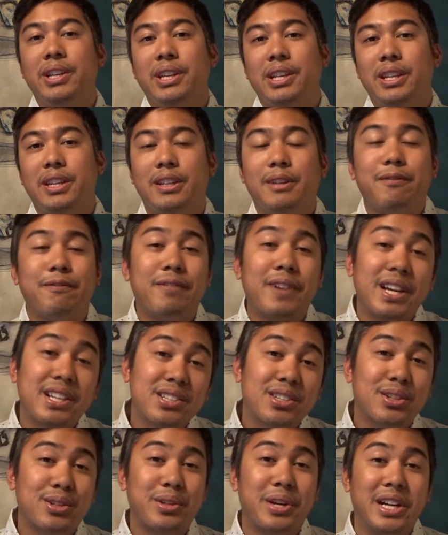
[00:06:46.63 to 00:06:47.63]
it affects
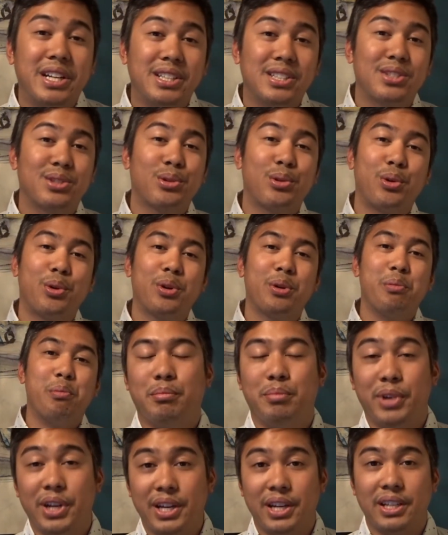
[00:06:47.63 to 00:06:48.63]
your credit score,
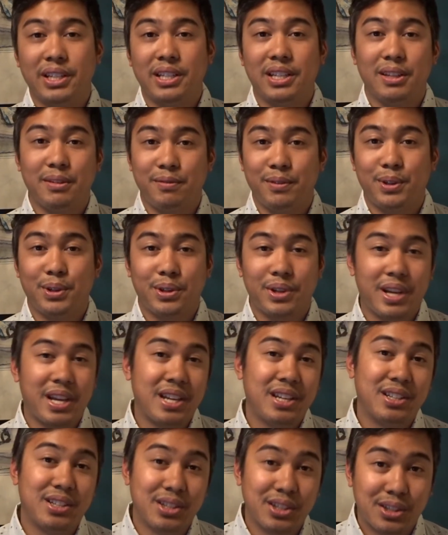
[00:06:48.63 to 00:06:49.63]
but if you're
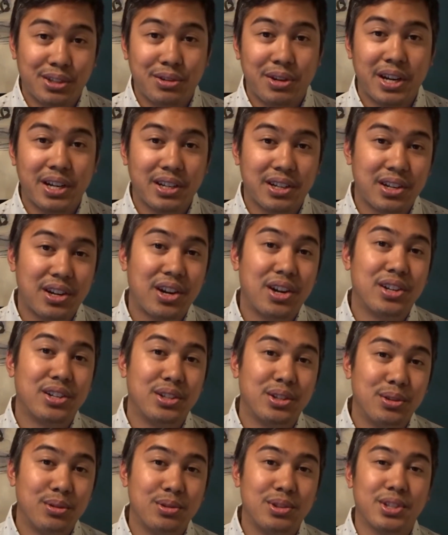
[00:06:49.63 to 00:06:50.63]
a good credit card
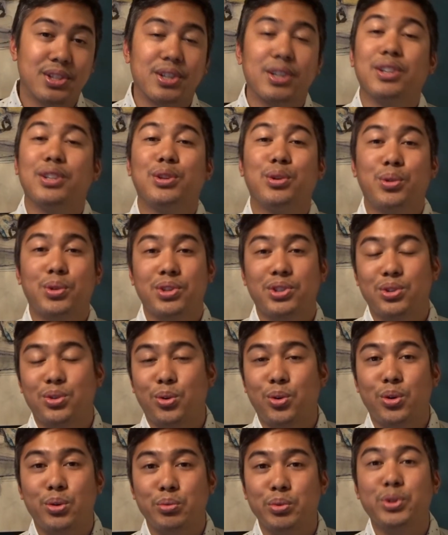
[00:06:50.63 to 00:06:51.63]
user, your
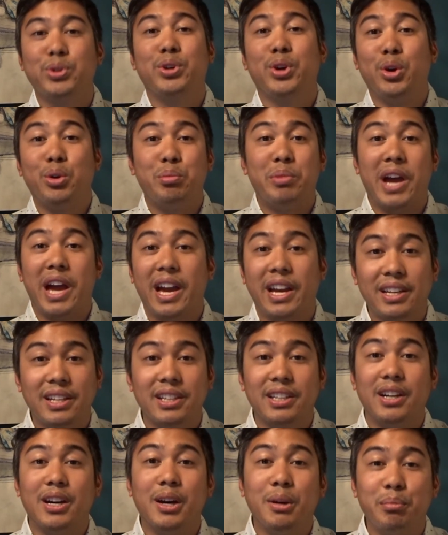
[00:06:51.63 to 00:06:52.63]
score will go back
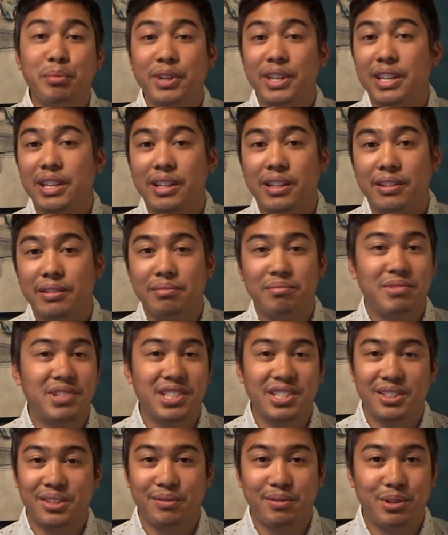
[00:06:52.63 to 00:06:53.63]
up in
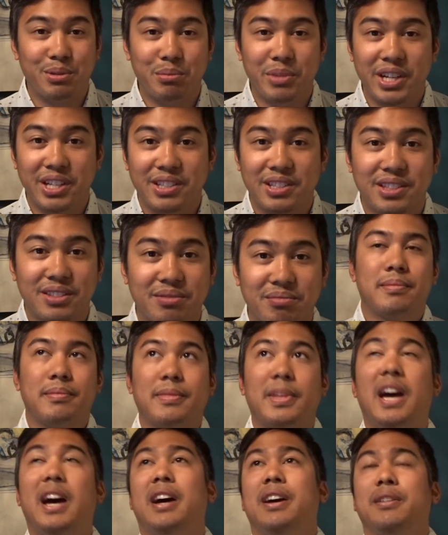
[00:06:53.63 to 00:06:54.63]
just a few months.
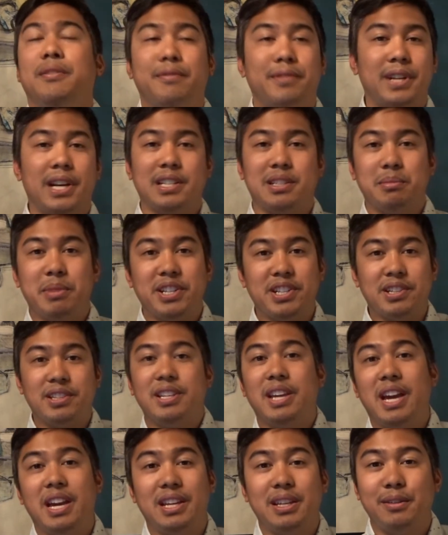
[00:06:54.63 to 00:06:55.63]
Forgot to mention,
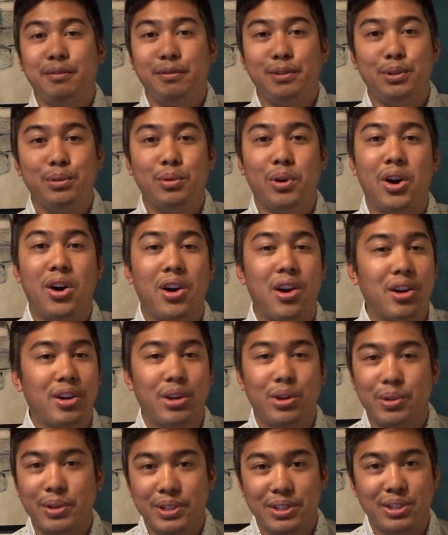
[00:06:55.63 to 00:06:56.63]
yeah, if you are
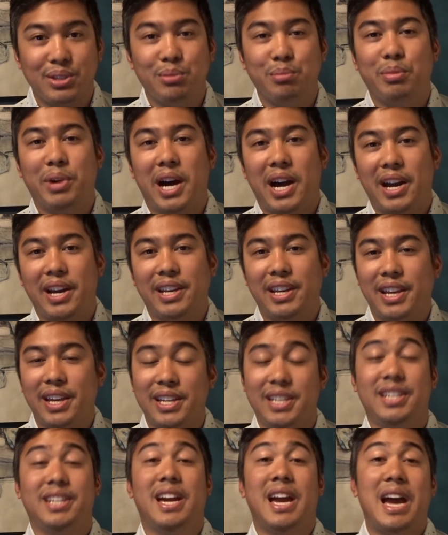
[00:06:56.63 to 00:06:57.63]
going to buy
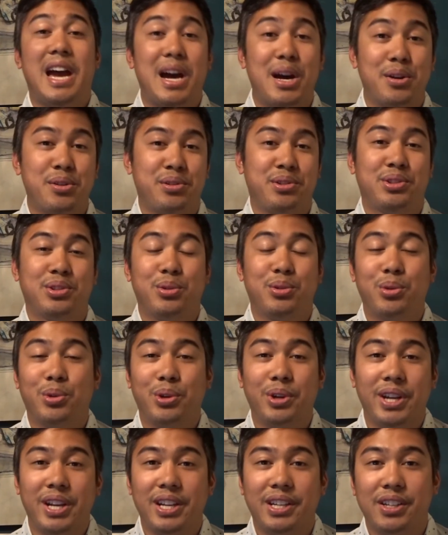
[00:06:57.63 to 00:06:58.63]
a house or
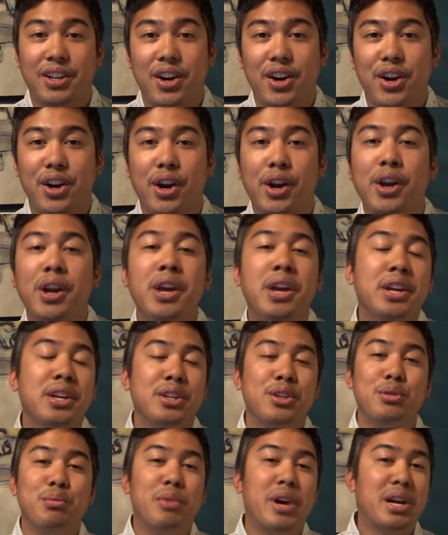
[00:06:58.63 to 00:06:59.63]
a car, you
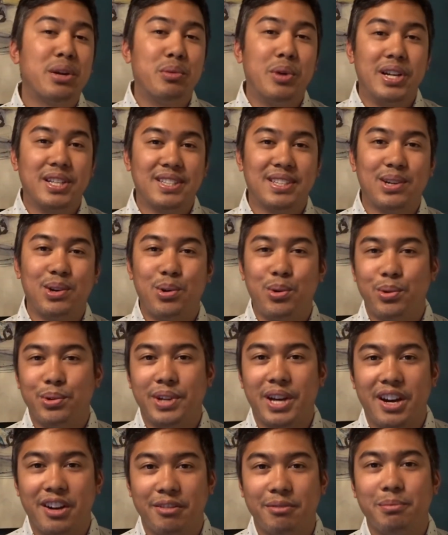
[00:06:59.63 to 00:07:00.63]
might want to hold
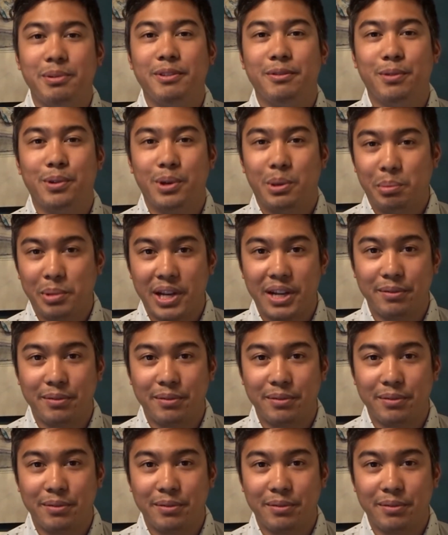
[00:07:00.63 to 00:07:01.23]
off before applying